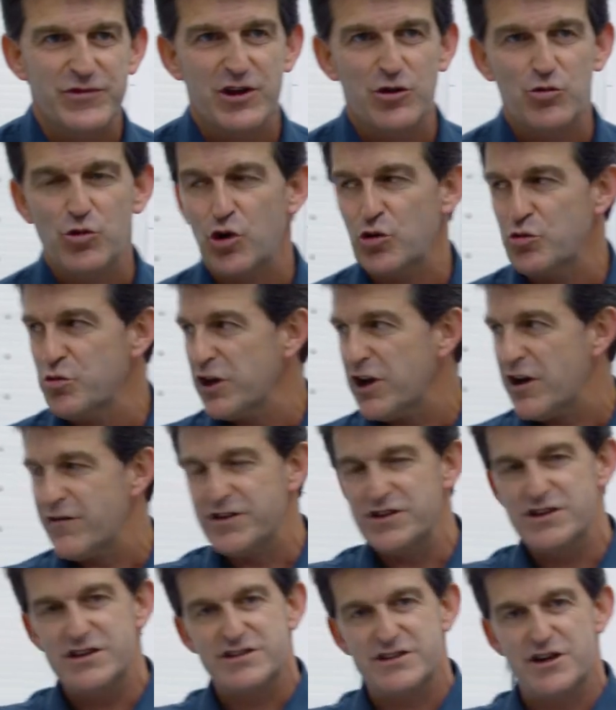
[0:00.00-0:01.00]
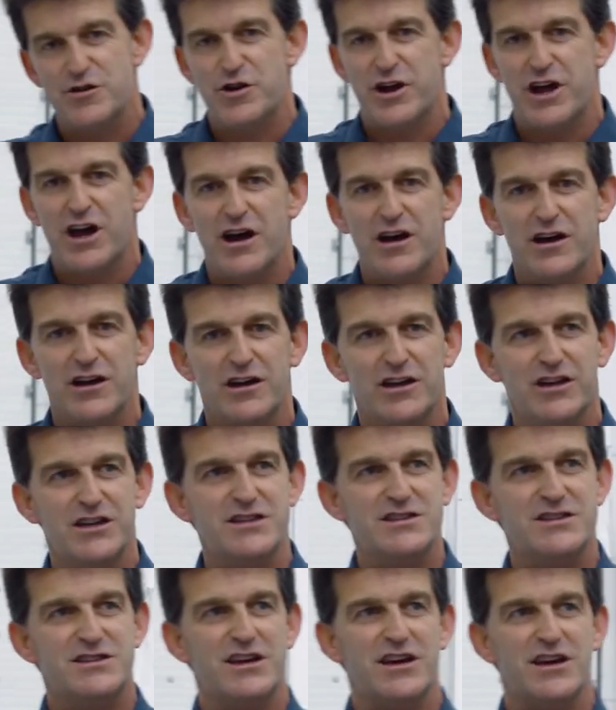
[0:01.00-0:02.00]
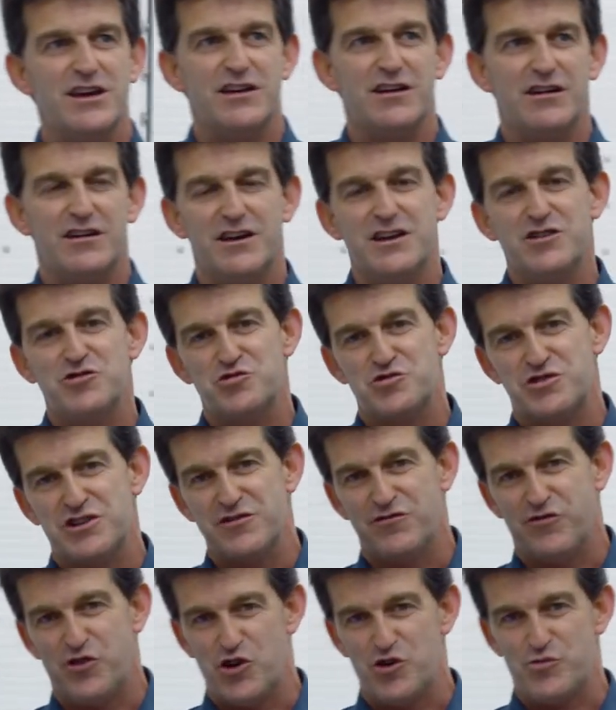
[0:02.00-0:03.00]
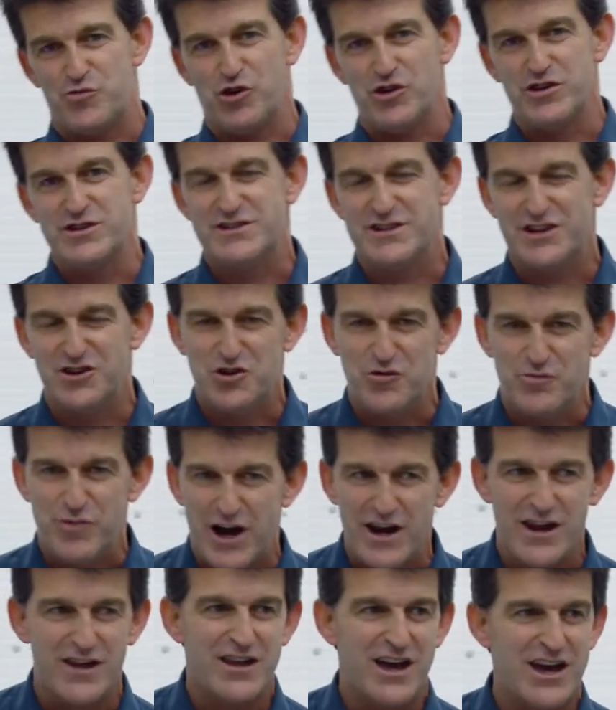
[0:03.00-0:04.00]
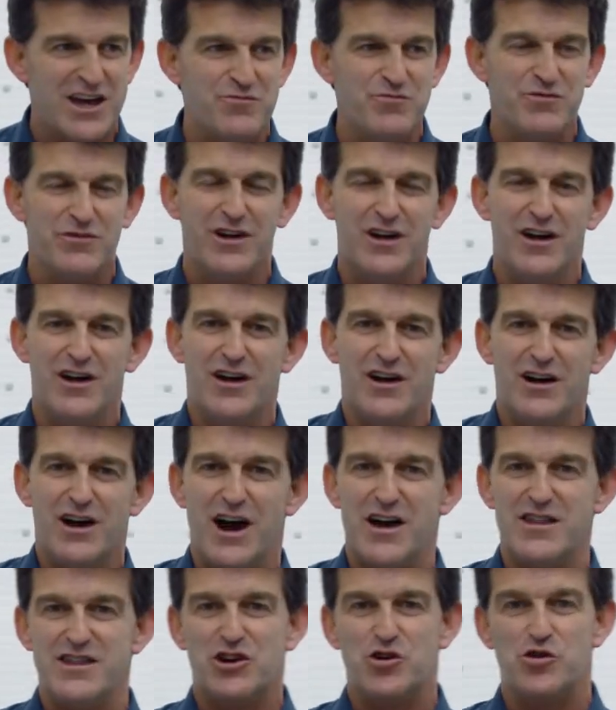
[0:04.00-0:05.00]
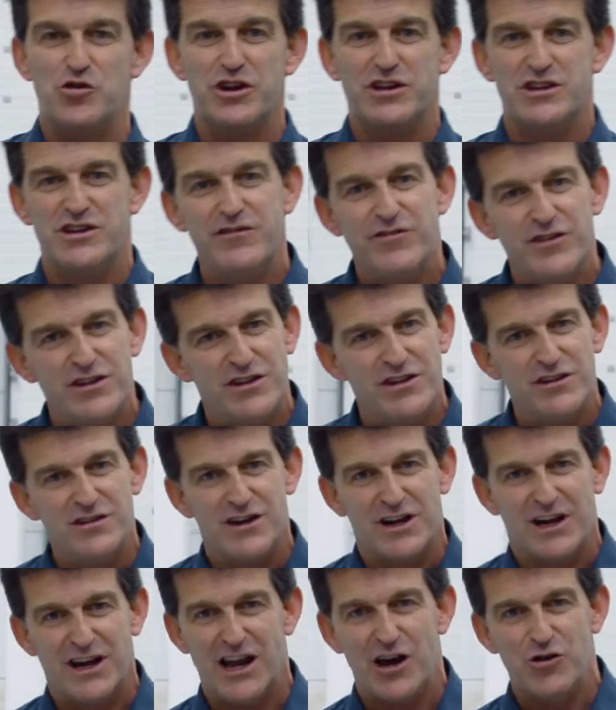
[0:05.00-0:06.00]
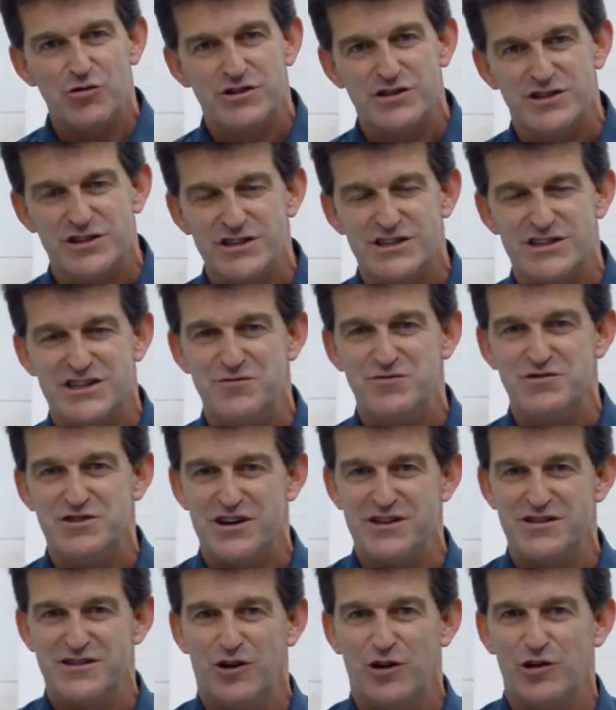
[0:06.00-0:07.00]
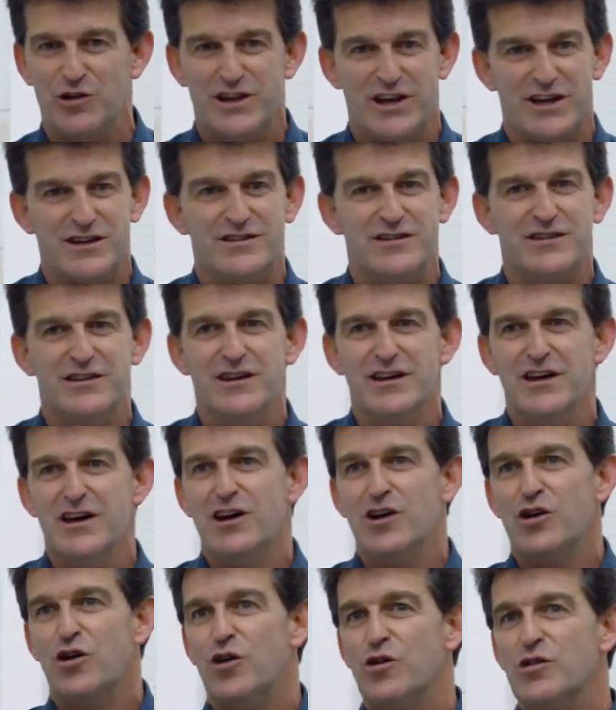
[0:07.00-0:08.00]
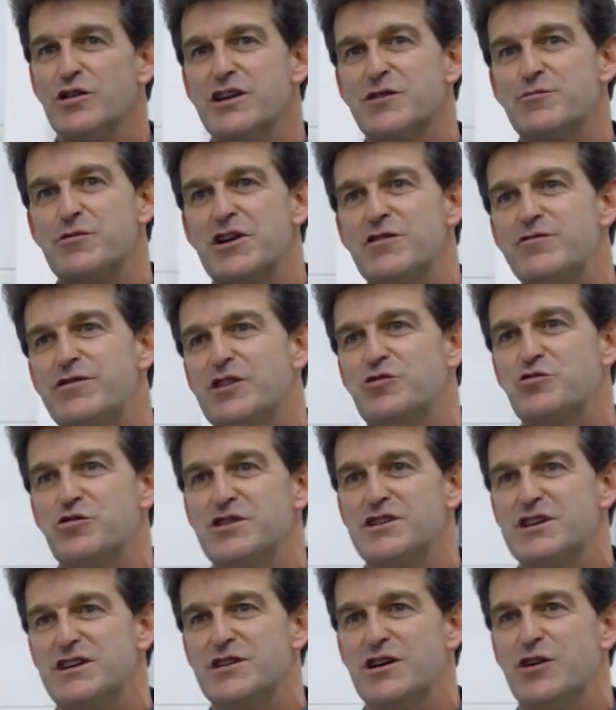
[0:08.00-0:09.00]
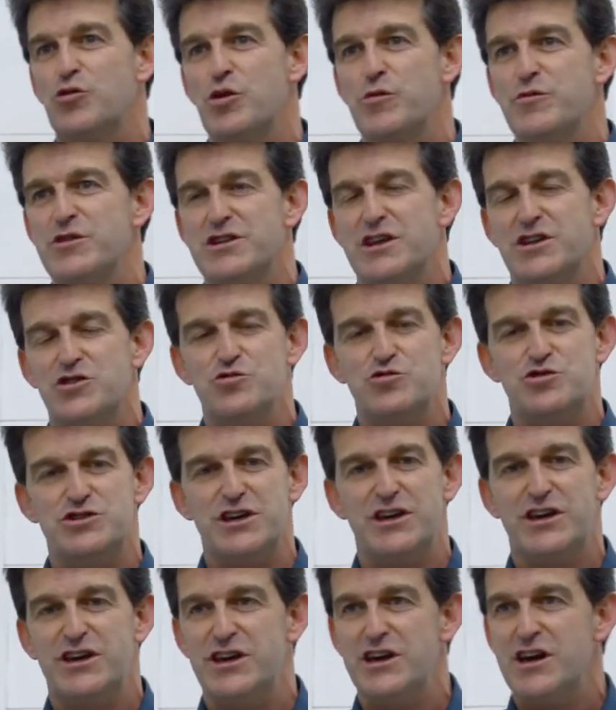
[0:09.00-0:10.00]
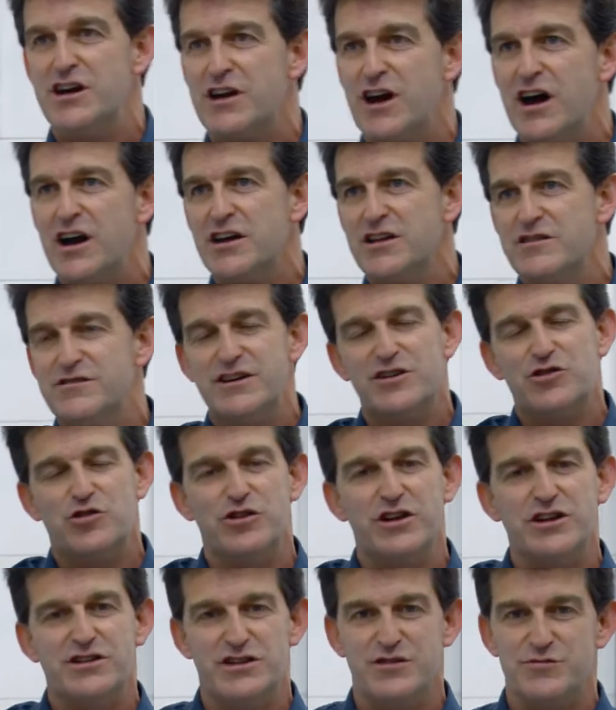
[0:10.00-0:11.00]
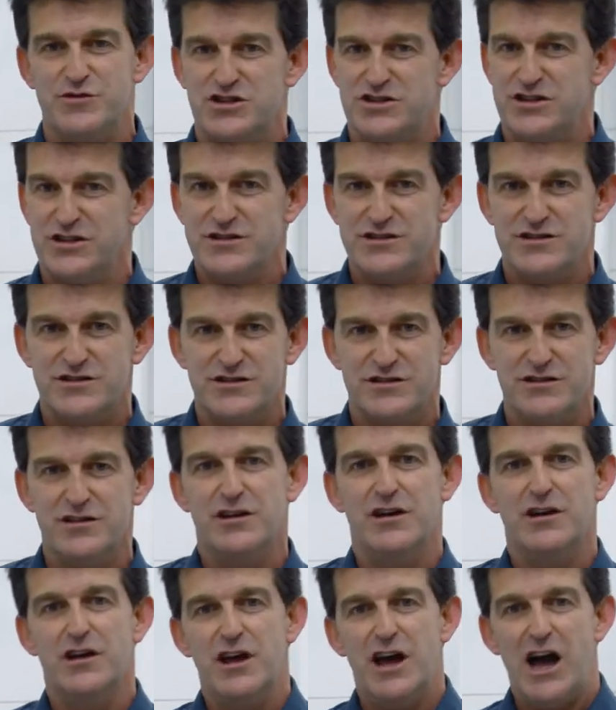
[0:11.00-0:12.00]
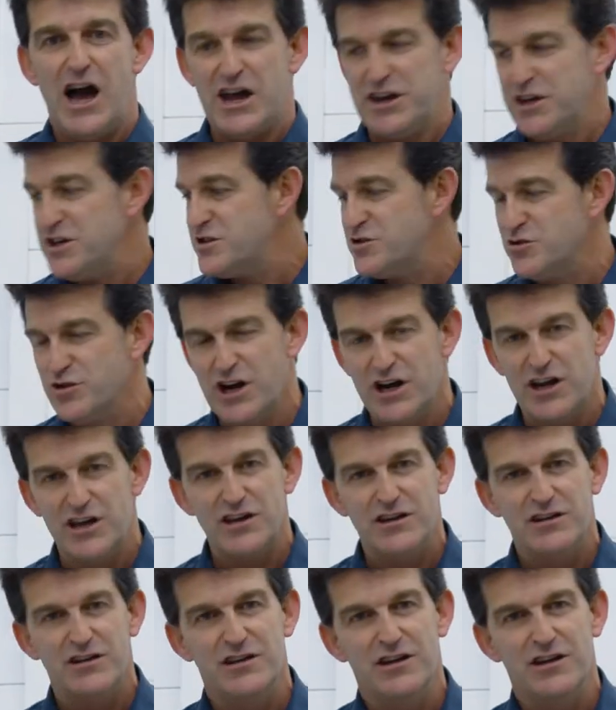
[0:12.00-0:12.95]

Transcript: what we have in this area is the Industry 4.0 paradigm and the connectivity, the cloud systems and all that. All the manufacturing equipment that you see here are interconnected machines. Additionally,